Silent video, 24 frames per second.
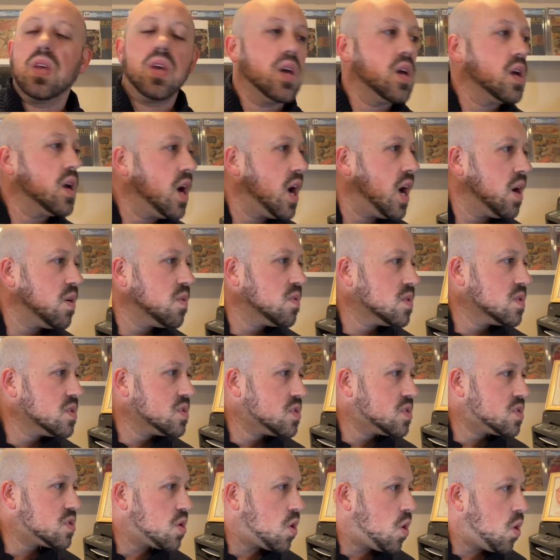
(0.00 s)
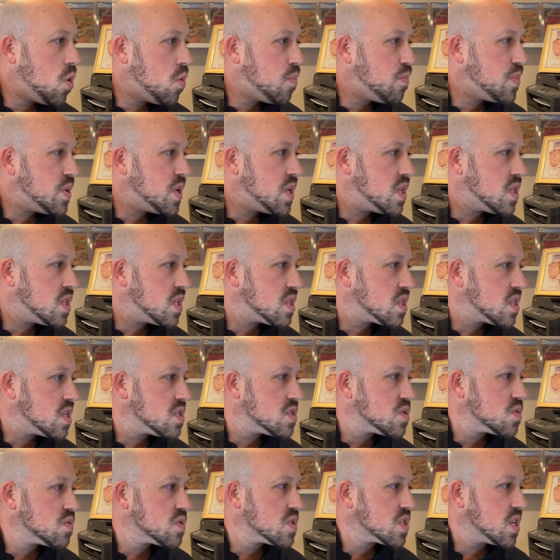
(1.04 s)
I was hoping that
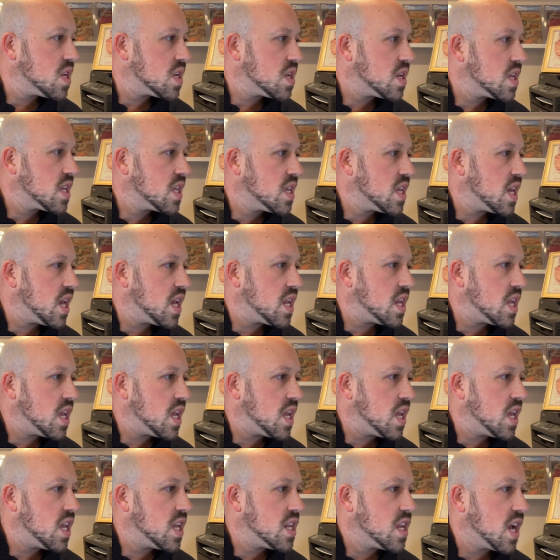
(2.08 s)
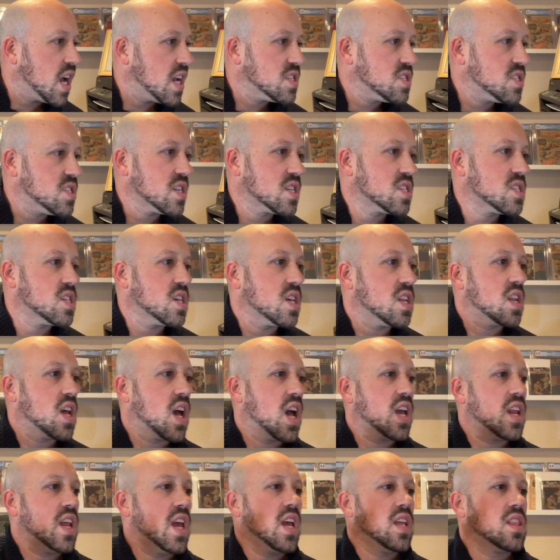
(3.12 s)
this was going to get a 9.6 to
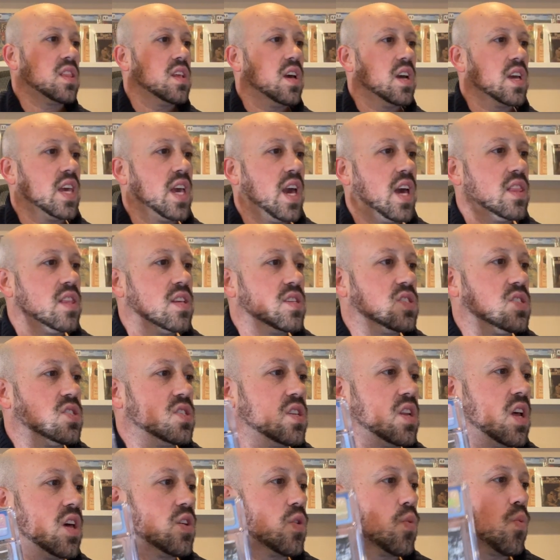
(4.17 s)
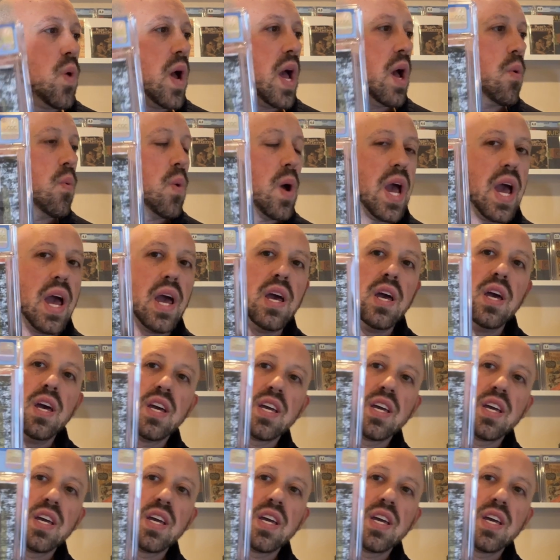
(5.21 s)
9.8. Again, this is another wah-wah.